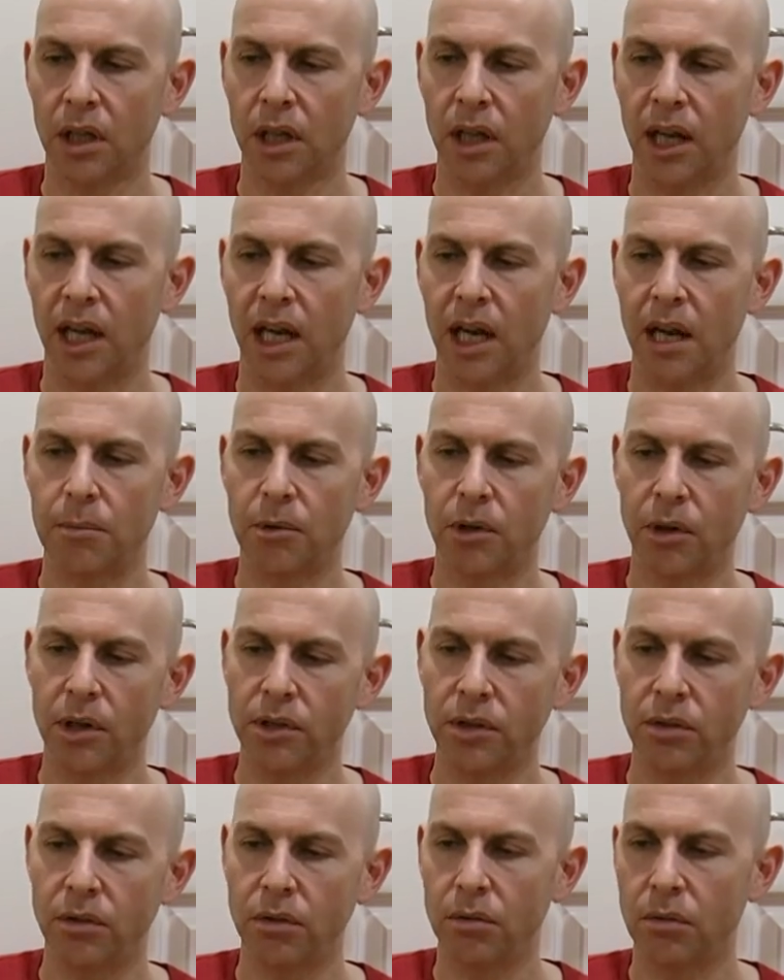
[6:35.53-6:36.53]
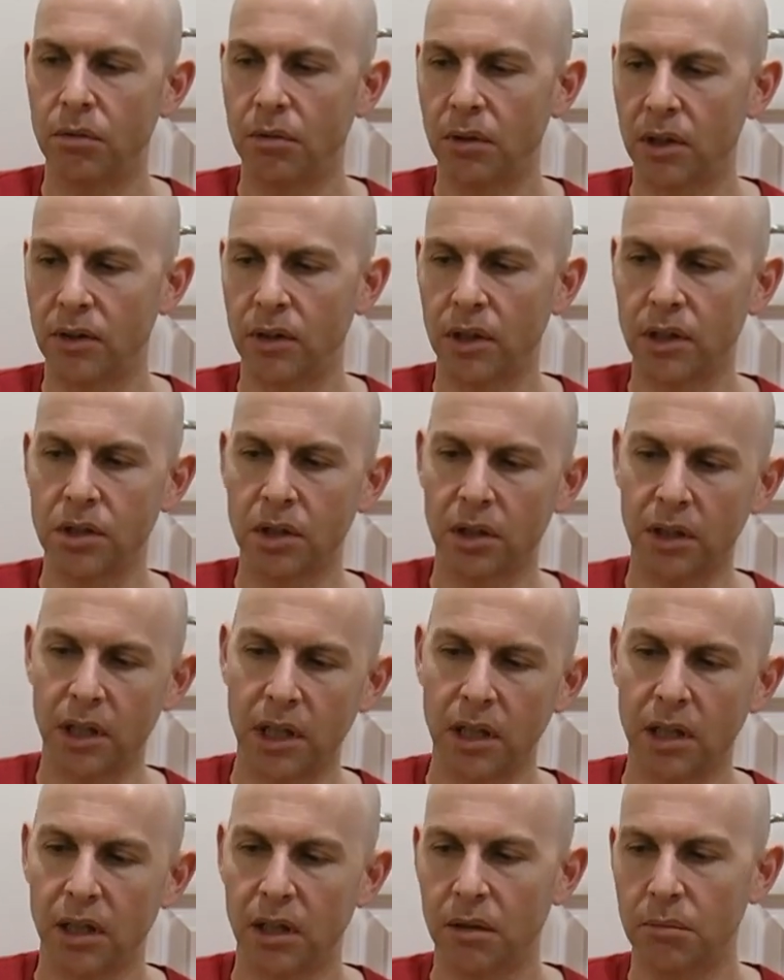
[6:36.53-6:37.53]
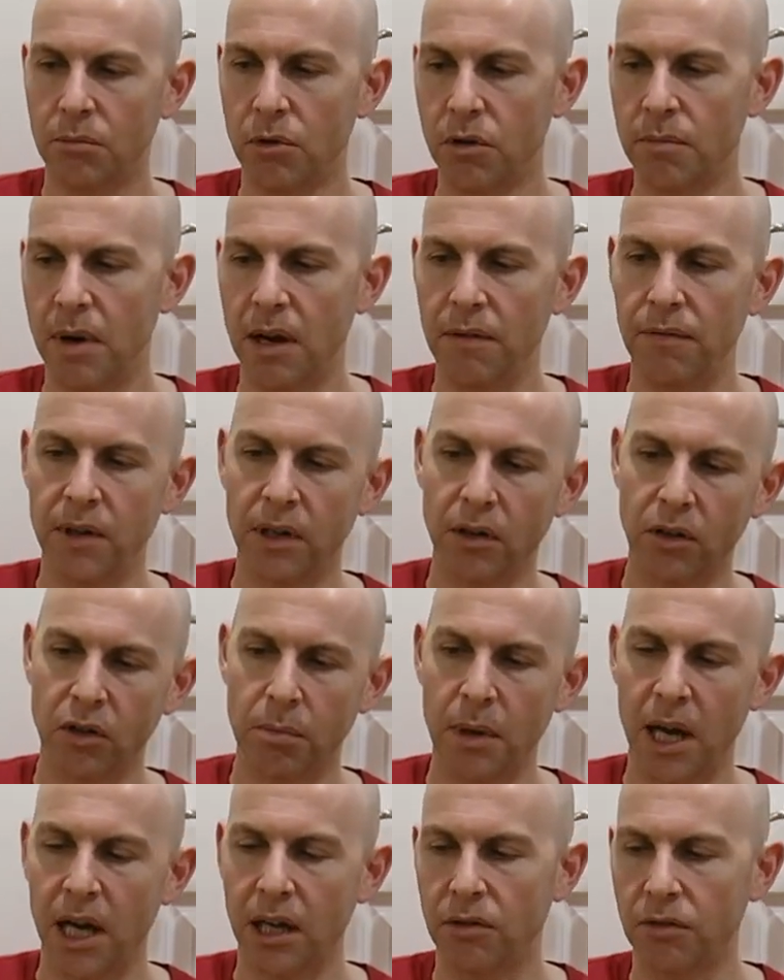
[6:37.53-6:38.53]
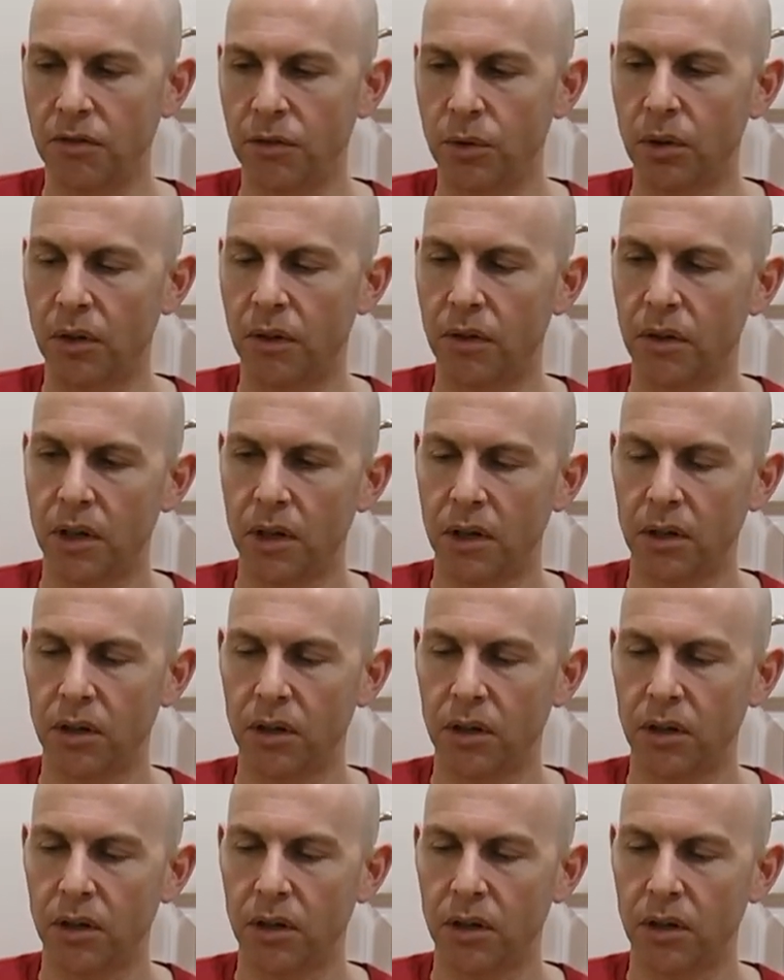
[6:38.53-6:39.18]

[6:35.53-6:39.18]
And I'm going to essentially move my fingers back and forth.